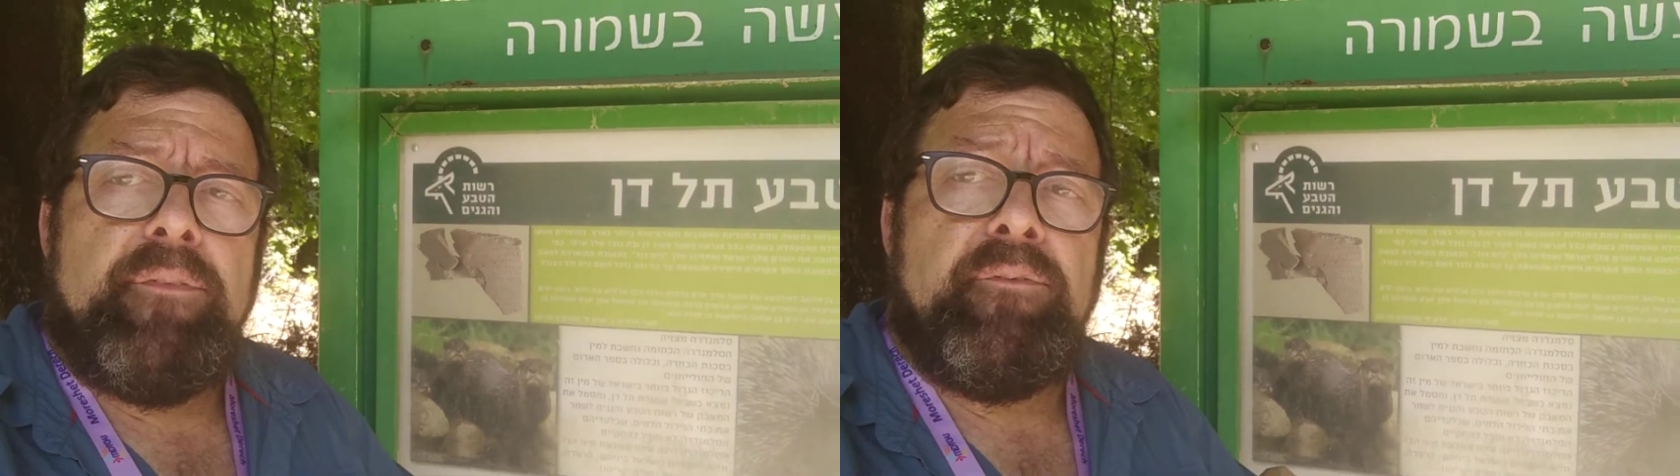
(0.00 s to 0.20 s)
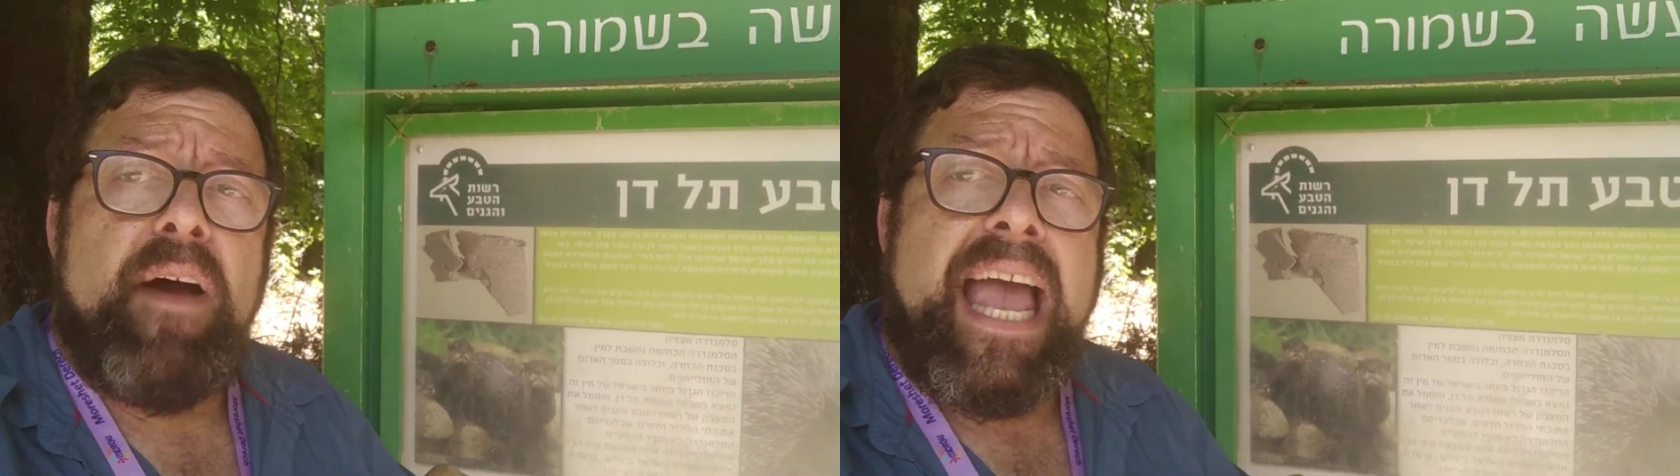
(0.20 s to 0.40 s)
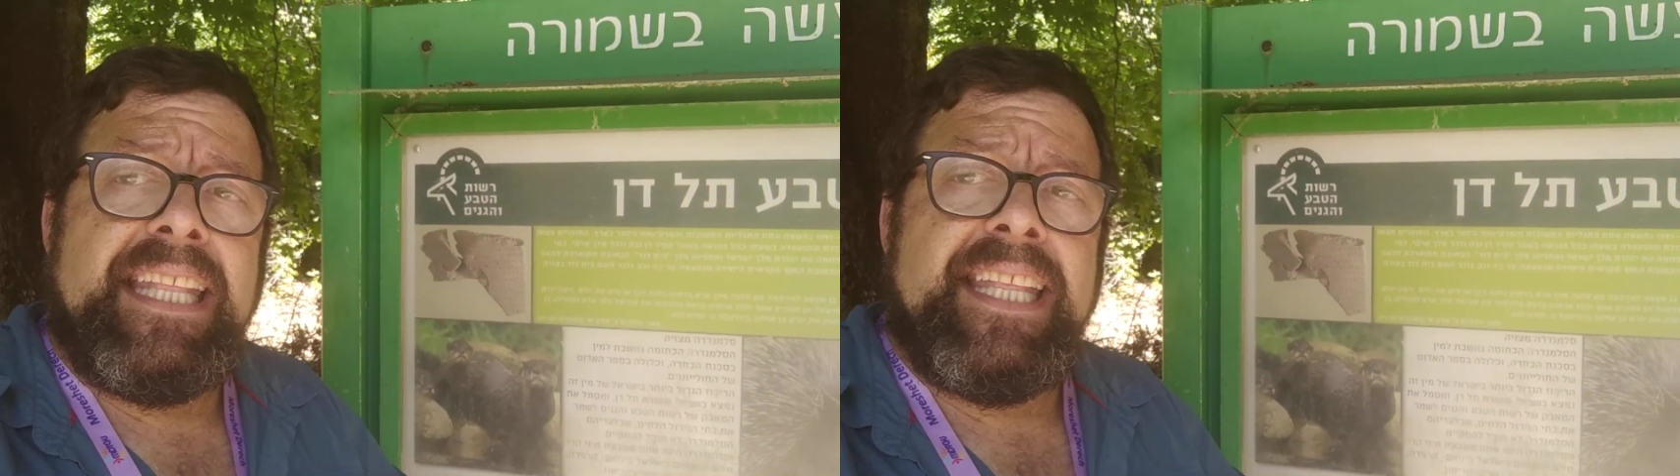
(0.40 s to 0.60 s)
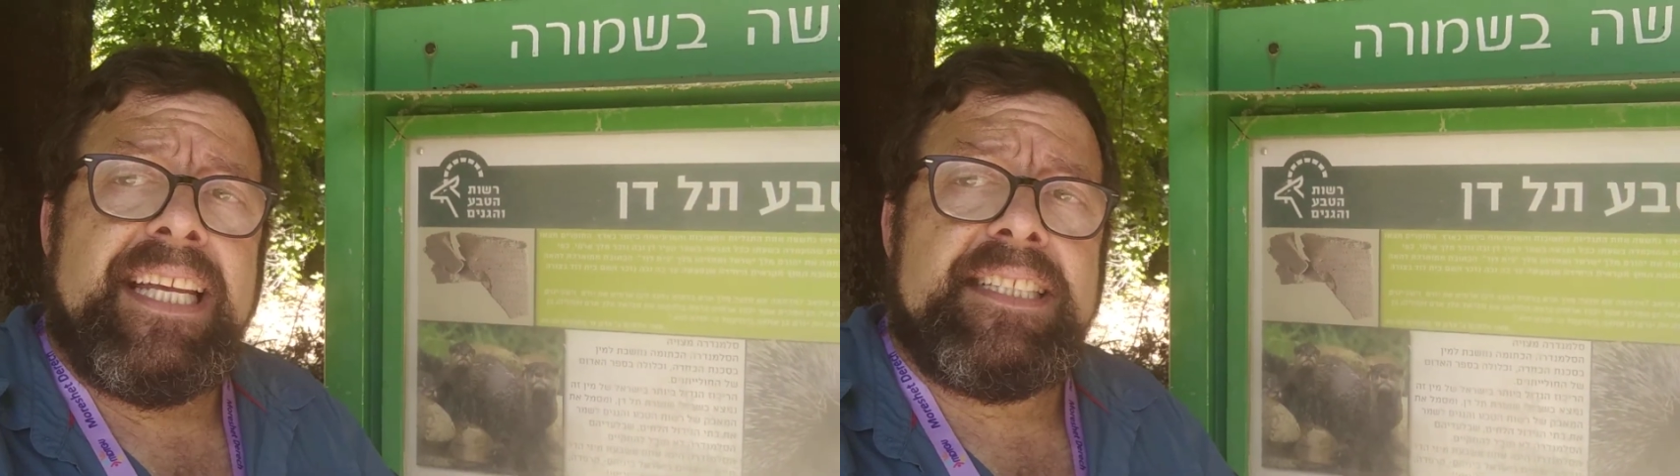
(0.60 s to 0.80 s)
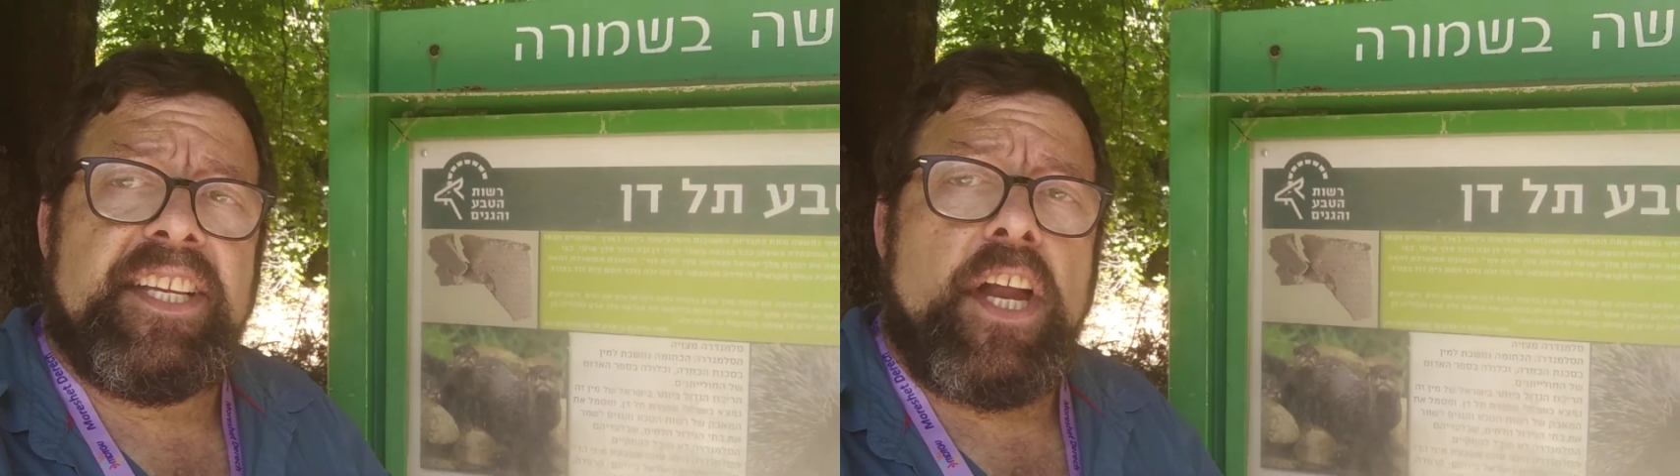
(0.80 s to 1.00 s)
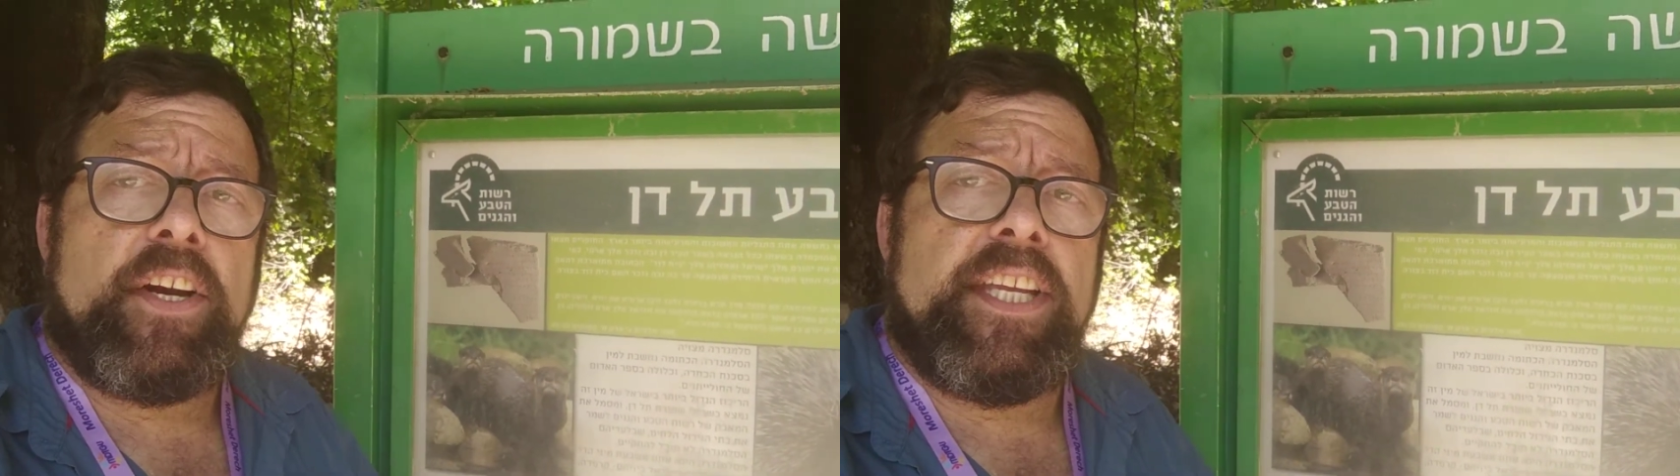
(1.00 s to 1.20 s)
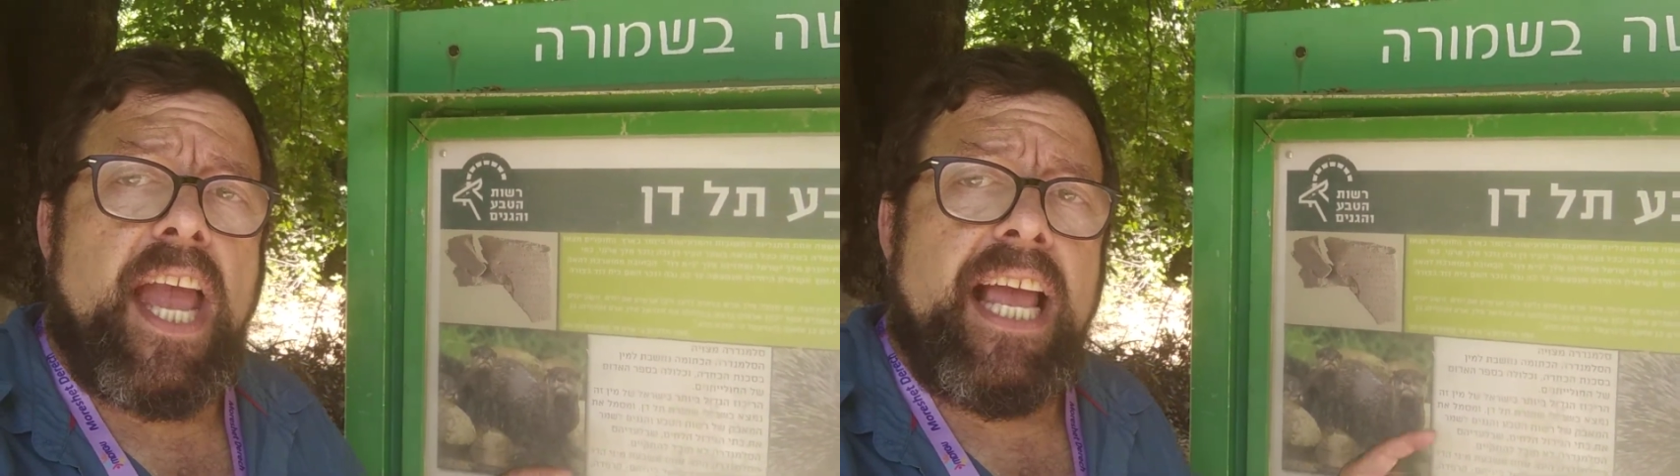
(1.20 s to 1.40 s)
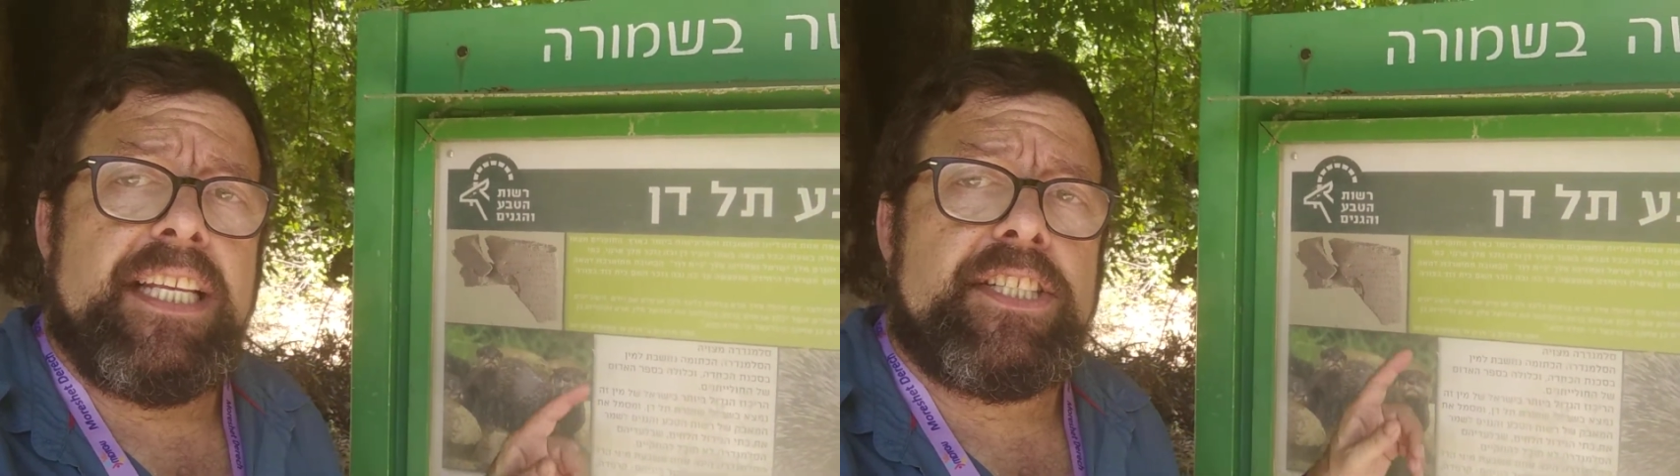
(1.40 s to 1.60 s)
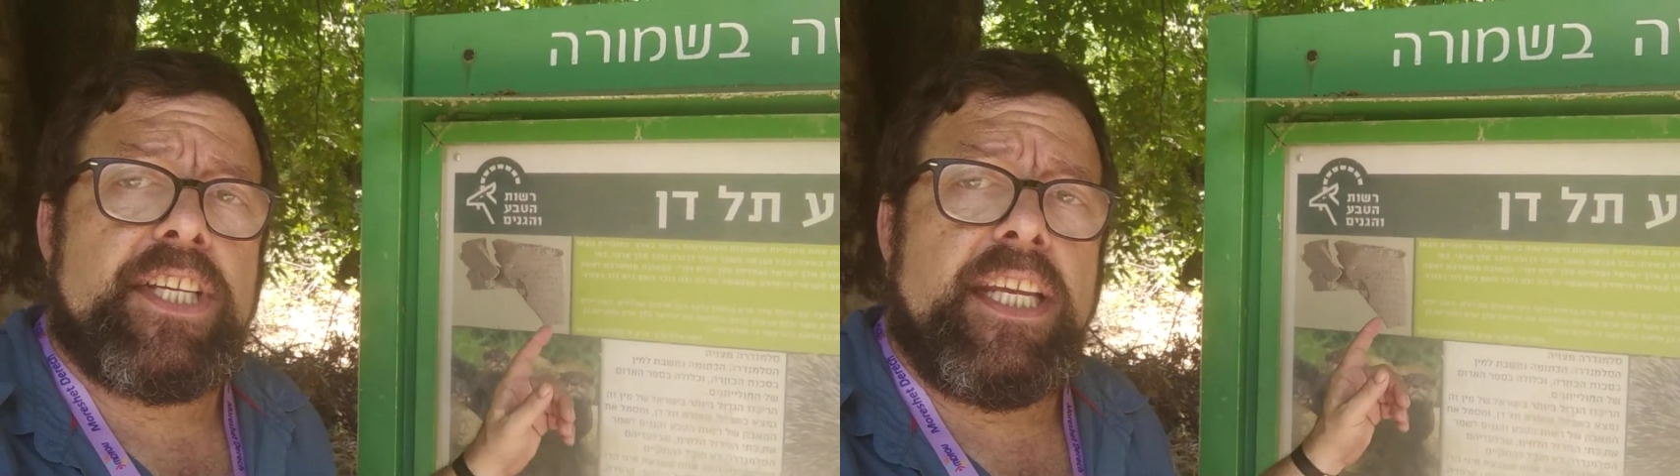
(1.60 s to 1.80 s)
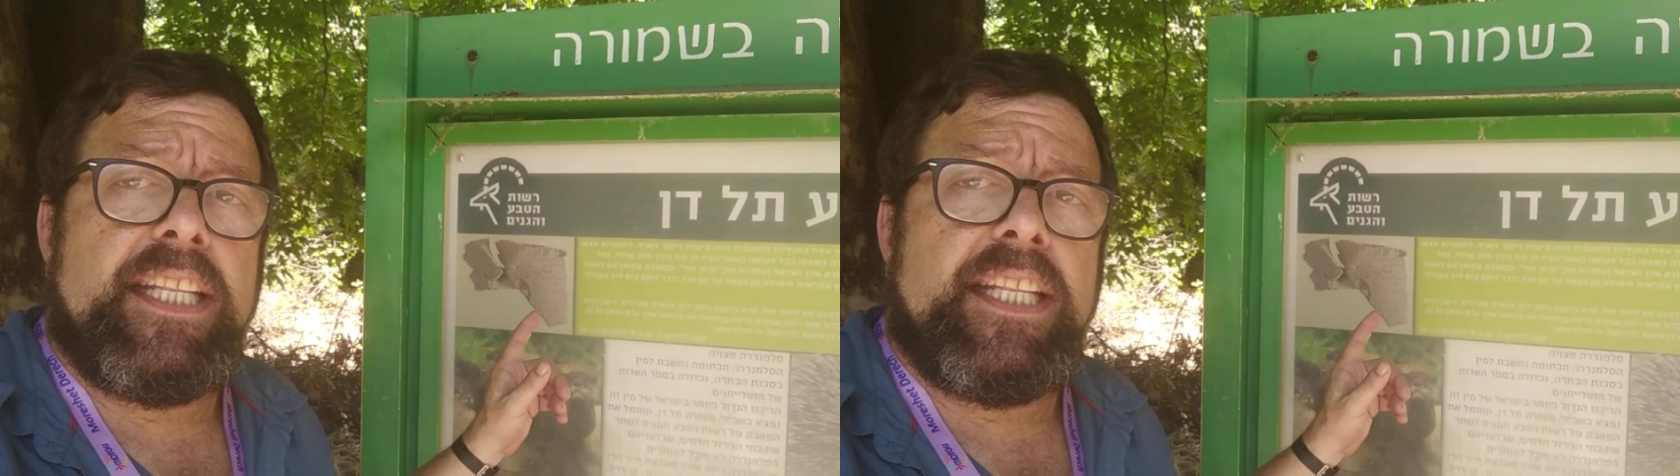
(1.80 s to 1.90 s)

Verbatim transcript: findings in archaeology